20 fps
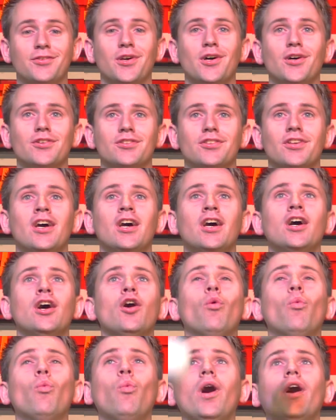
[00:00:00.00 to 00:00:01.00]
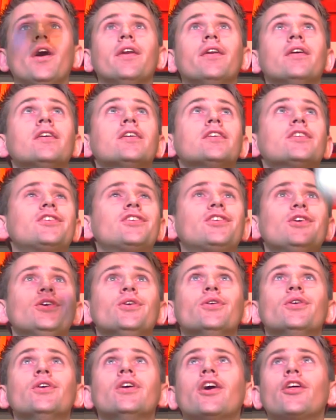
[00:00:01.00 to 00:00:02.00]
throws. 1,
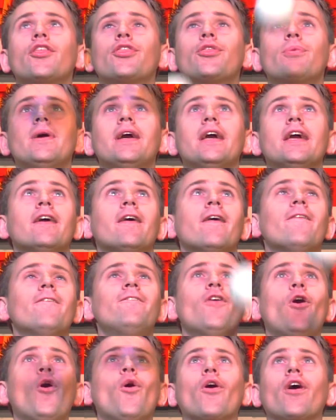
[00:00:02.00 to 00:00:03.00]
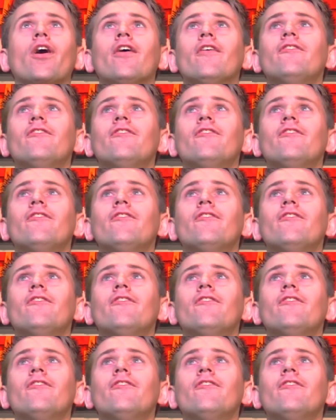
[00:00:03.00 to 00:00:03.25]
2, 3, 4,